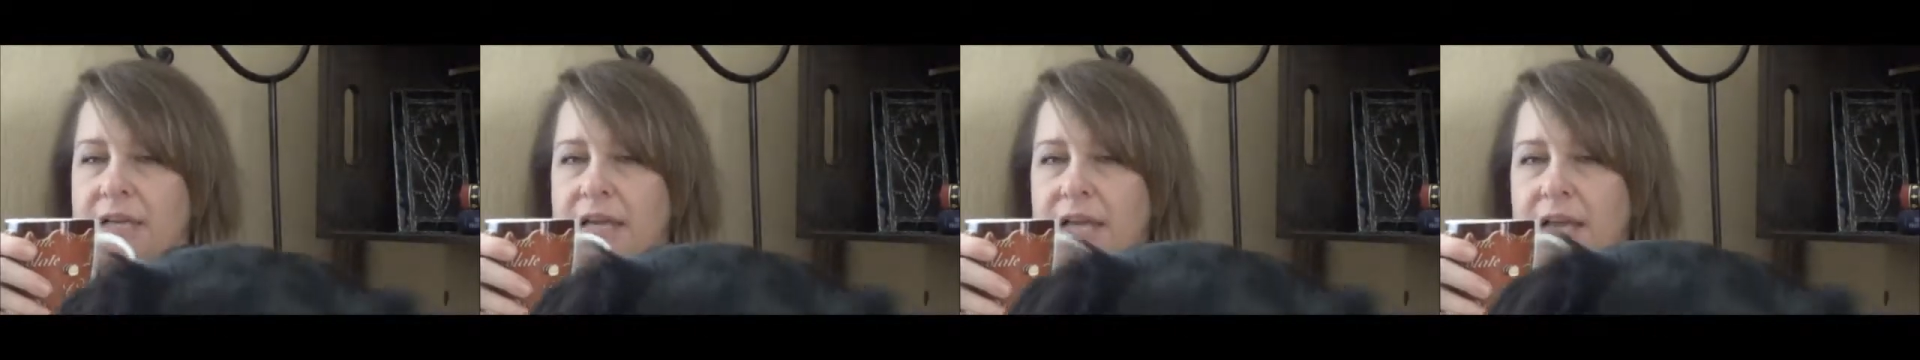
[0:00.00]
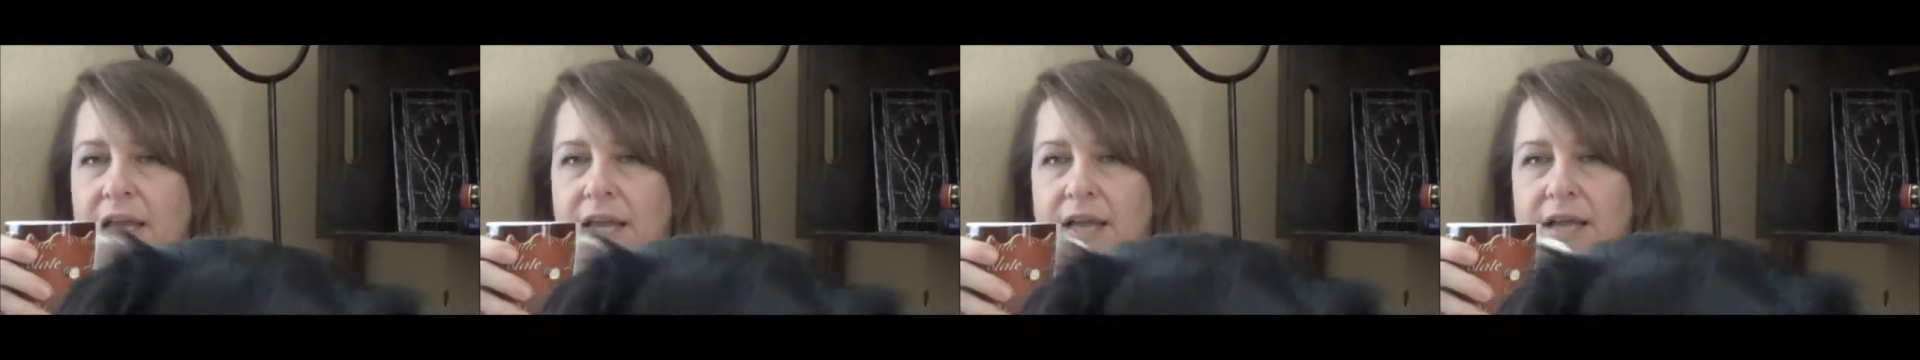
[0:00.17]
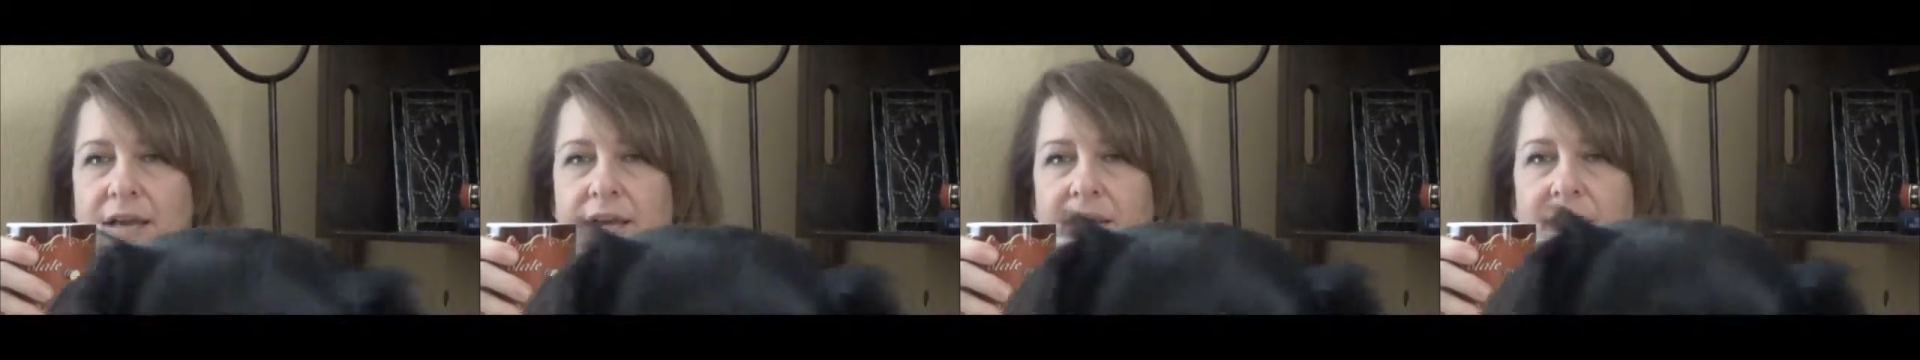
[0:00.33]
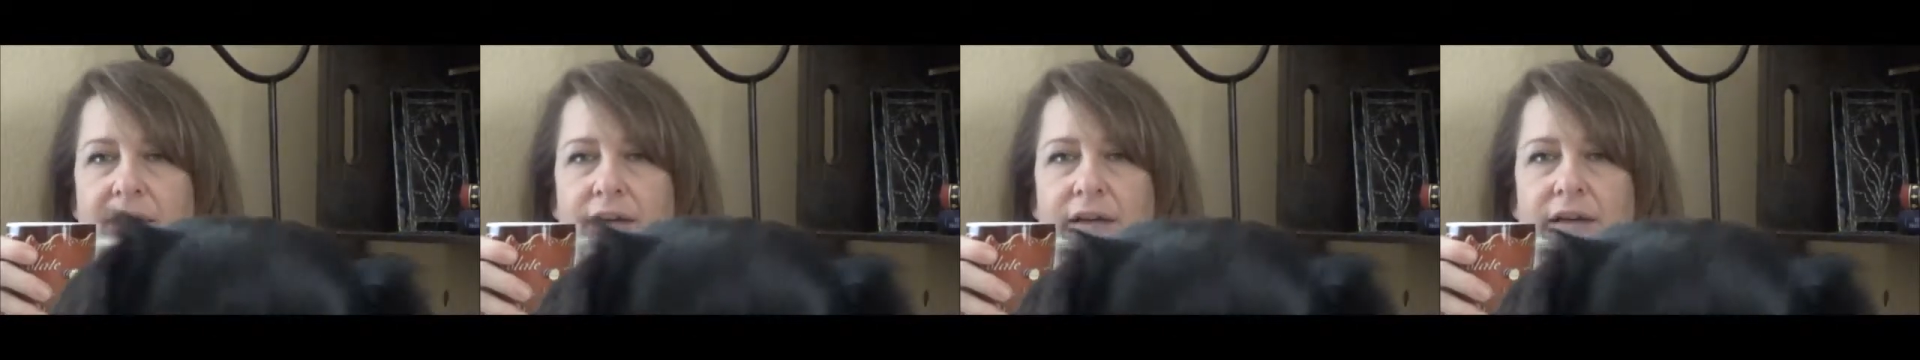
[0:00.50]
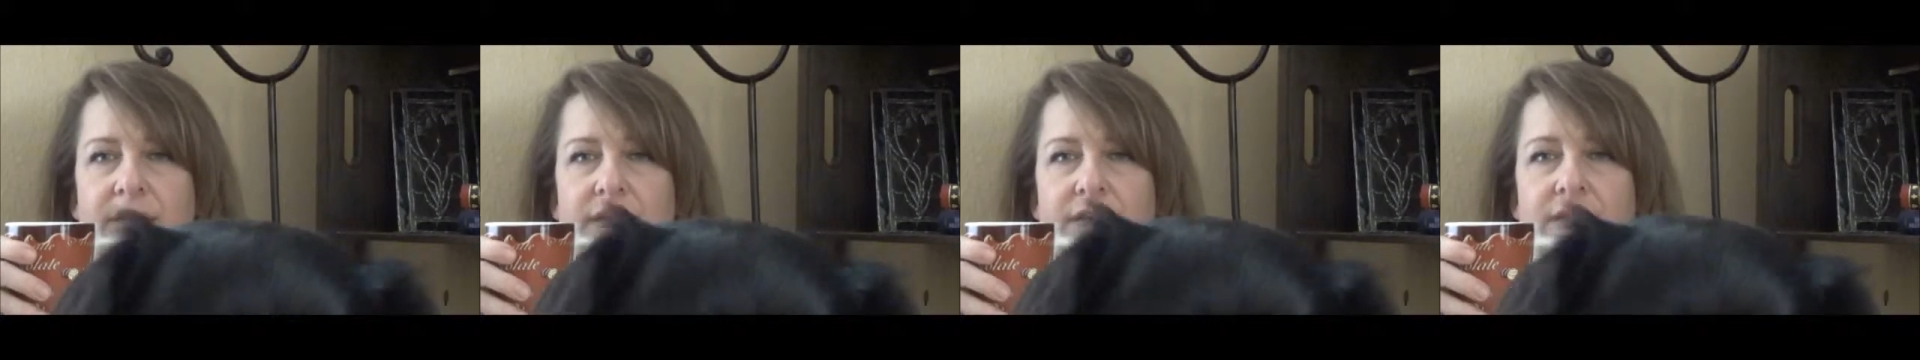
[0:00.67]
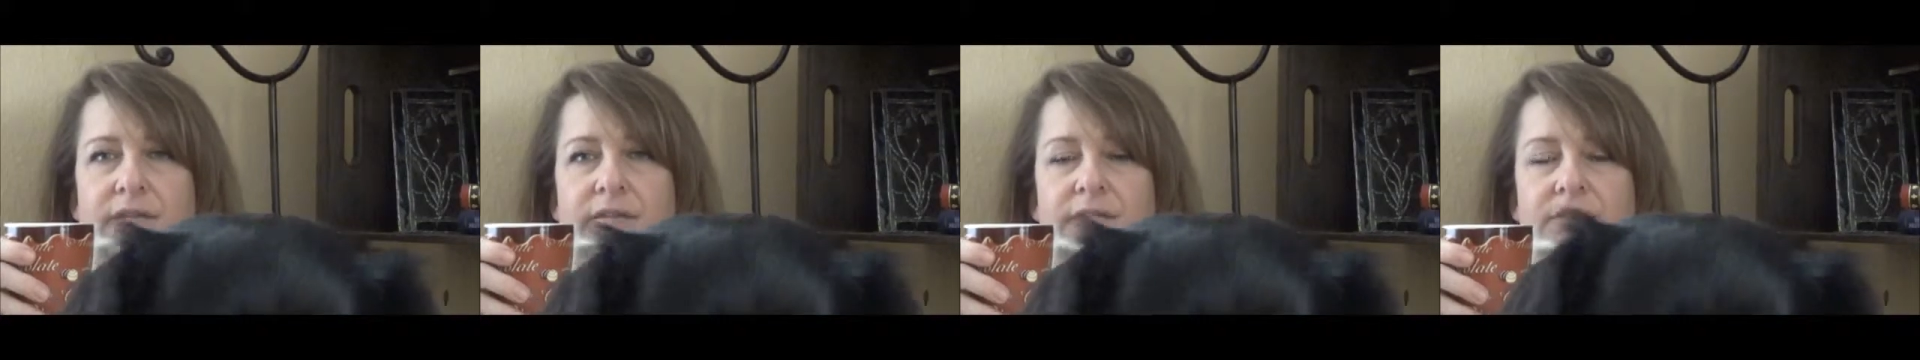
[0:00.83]

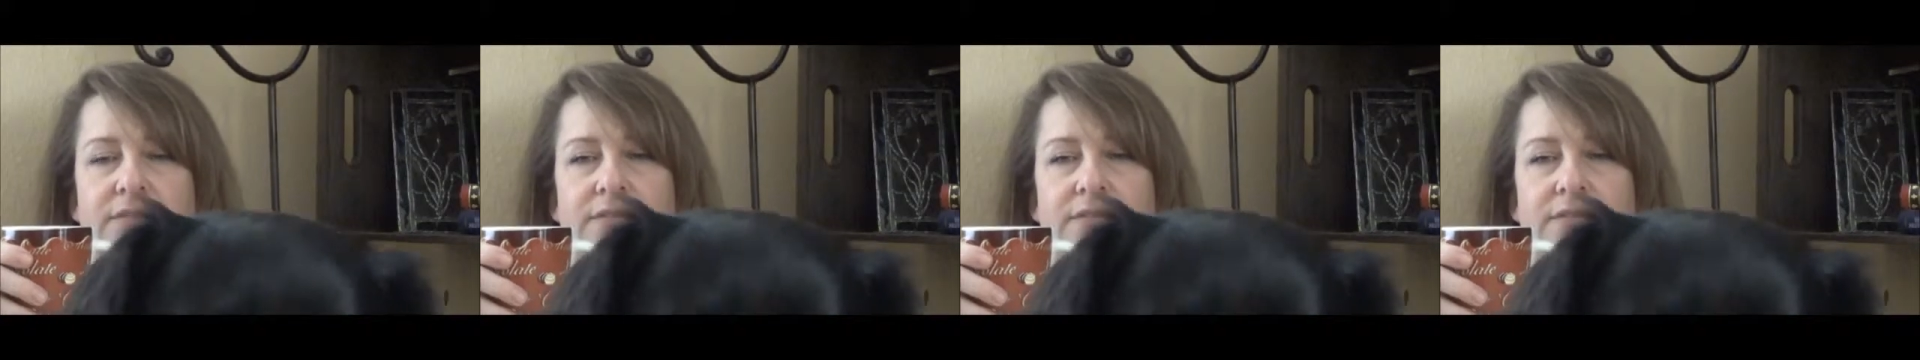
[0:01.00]
and